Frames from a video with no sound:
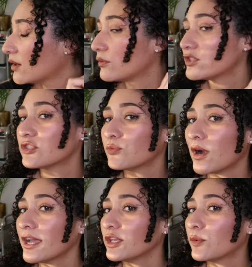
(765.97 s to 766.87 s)
Which is
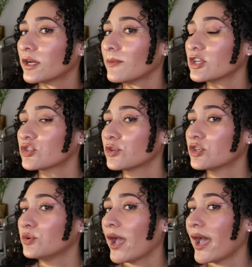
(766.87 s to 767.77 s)
why you want to make sure
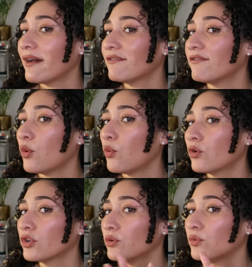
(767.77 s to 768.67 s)
you have
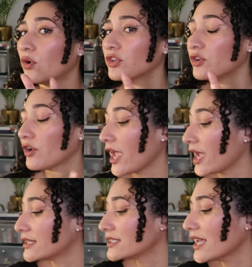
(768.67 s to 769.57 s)
oil on your
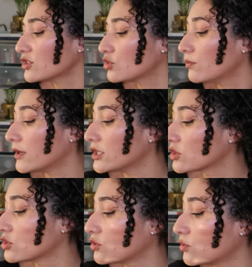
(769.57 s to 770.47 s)
hands. Not too much
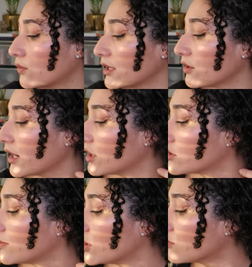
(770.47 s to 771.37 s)
because you don't want your hair
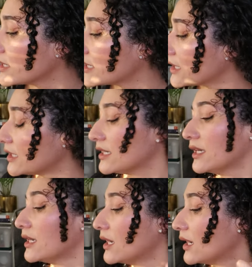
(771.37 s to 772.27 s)
to be greasy
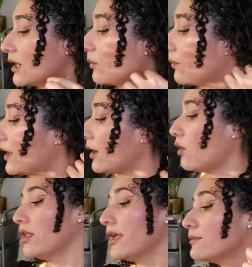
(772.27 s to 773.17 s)
but
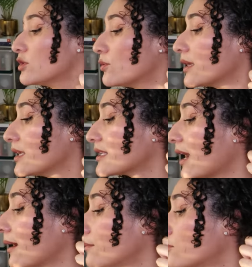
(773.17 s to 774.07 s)
all I'm doing is
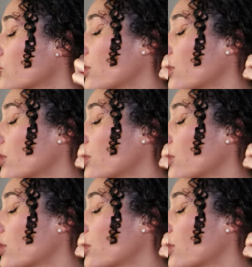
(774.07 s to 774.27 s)
I'm